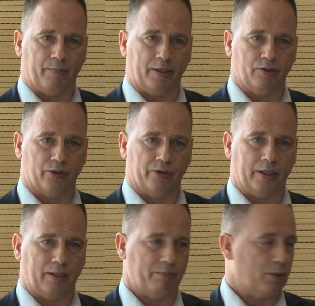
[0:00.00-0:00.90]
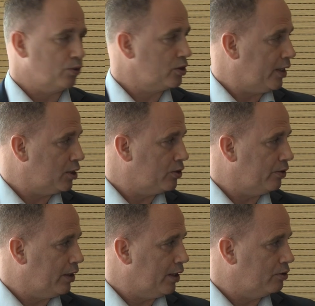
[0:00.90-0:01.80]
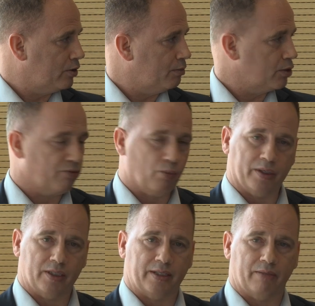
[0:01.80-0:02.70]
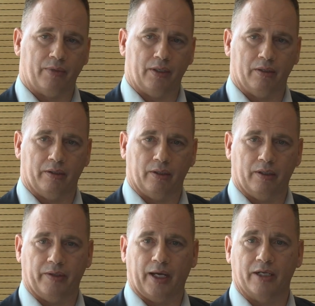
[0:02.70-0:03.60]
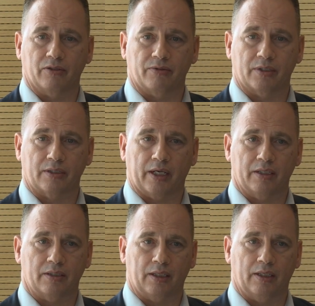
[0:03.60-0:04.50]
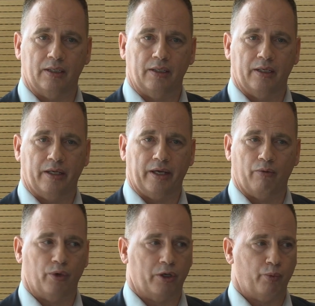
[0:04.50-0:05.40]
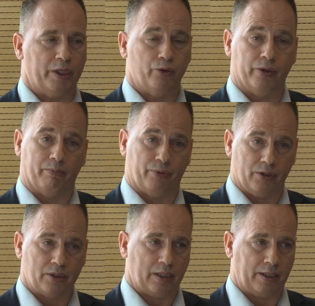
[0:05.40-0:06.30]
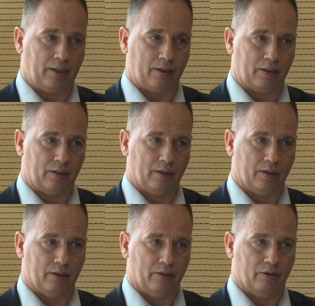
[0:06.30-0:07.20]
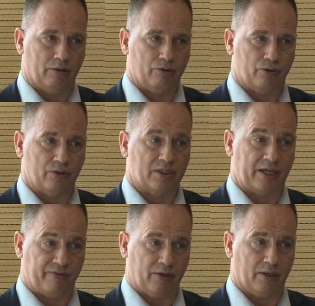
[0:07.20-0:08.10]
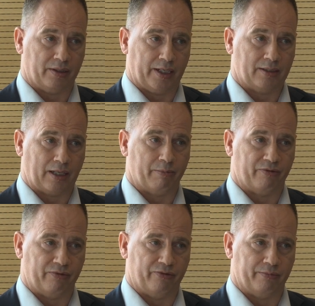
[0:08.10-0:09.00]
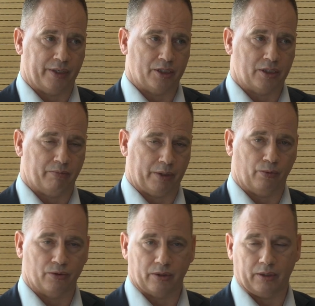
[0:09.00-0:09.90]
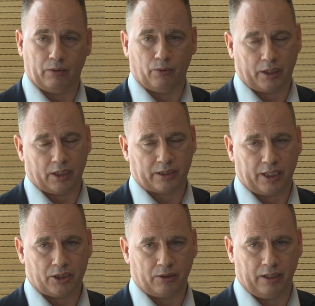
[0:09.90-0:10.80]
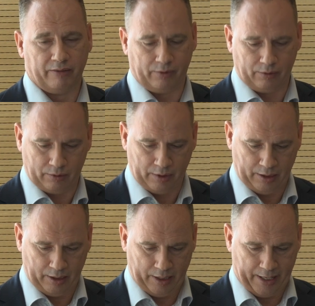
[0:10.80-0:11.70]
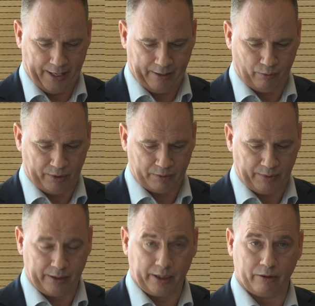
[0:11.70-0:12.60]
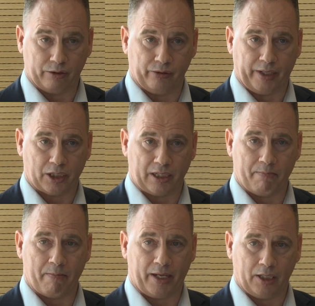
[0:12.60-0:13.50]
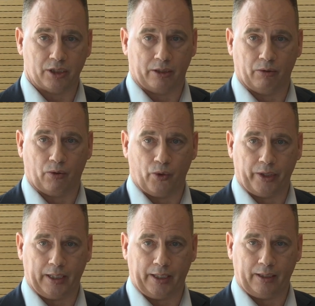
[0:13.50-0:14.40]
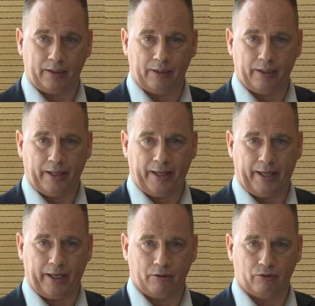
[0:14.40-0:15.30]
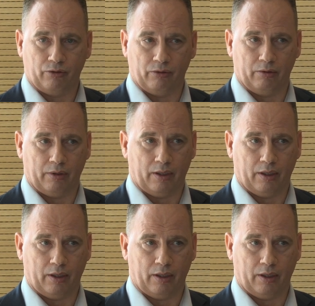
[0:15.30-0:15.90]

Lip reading: internally but also externally in terms of what does that mean in the eyes of society, and what are we doing personally to safeguard that type of information, but also at the organisational level, what has been done to actually manage it accordingly and to